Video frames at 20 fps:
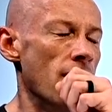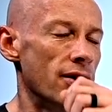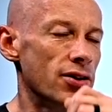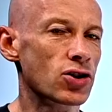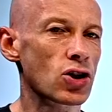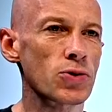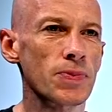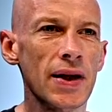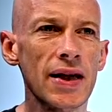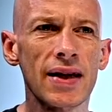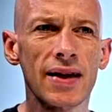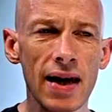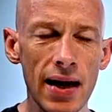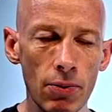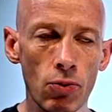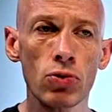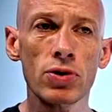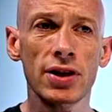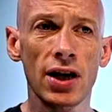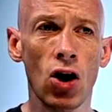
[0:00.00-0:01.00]
Excuse me,
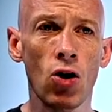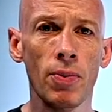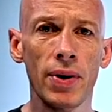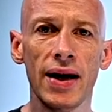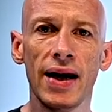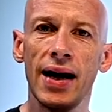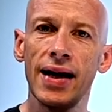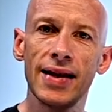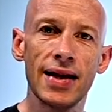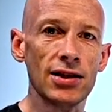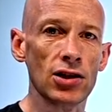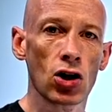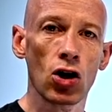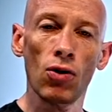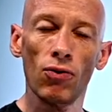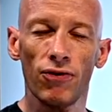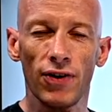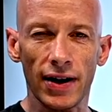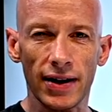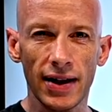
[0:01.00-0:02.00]
Git will tell me, hey, there's a
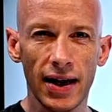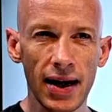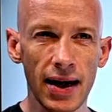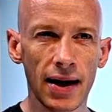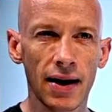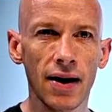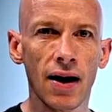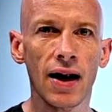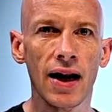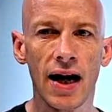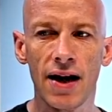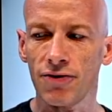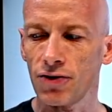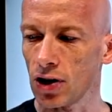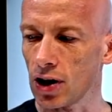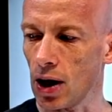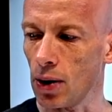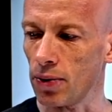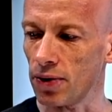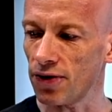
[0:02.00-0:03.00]
conflict here. I'll have
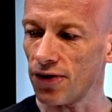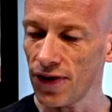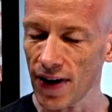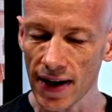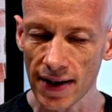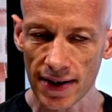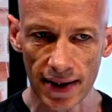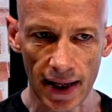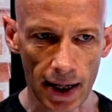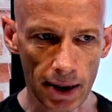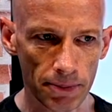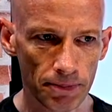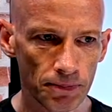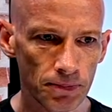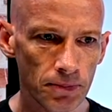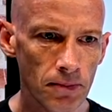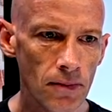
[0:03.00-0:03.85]
to go and fix that.